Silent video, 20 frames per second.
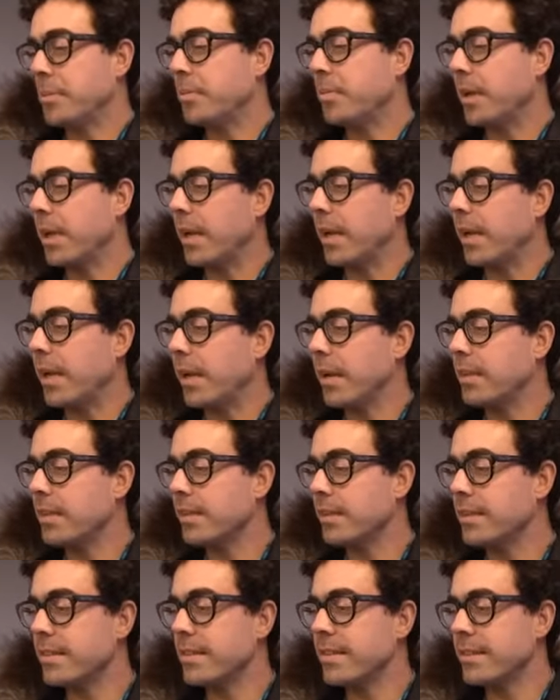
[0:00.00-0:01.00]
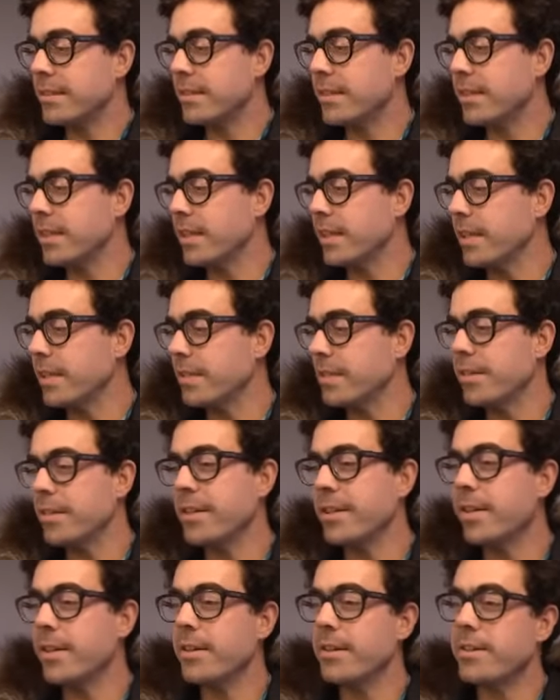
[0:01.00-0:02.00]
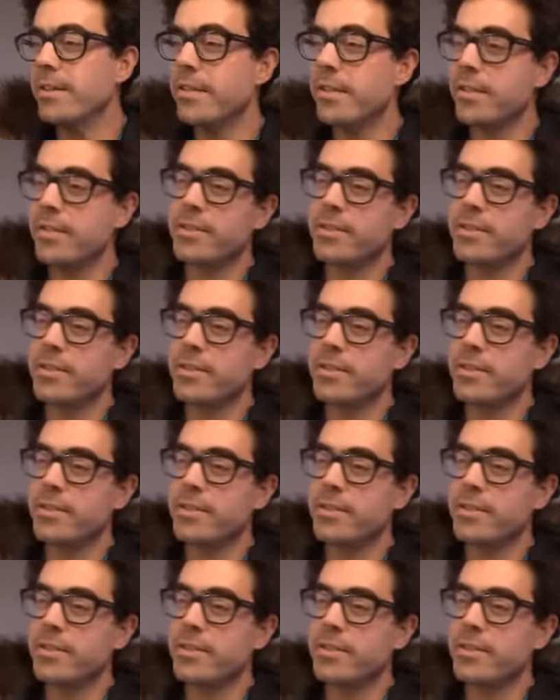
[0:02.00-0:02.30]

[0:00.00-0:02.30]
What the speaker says: but it didn't really turn out to.